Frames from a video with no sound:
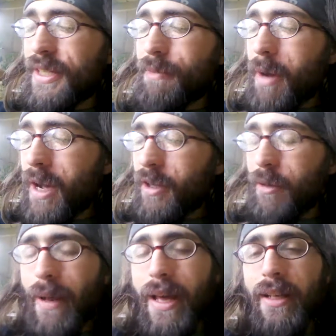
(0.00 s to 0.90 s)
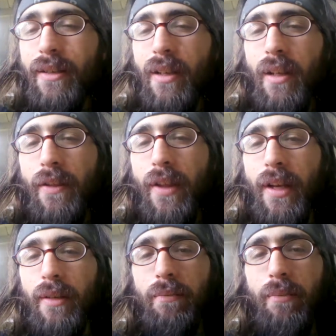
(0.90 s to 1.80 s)
It's a minor, petty little
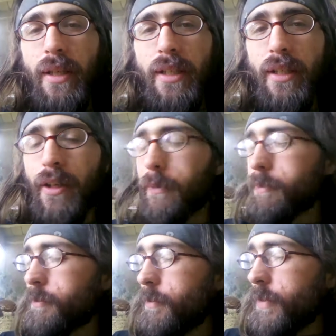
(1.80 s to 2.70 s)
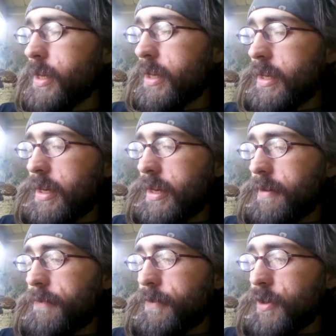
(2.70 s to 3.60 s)
thing, but, you know,
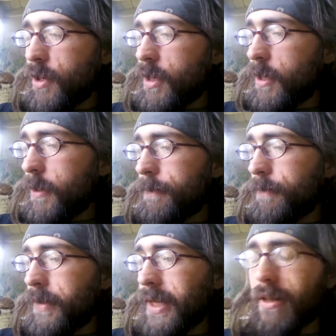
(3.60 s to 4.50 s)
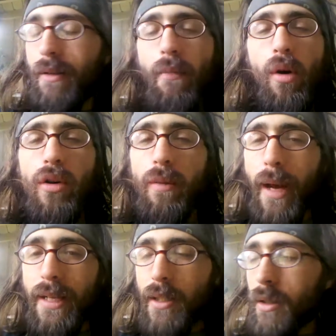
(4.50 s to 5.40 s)
if you're into motor
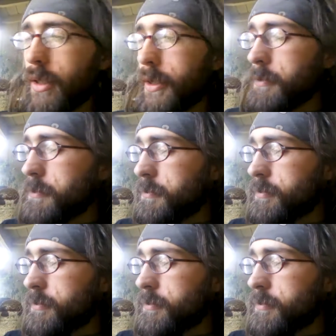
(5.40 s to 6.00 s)
bicycling,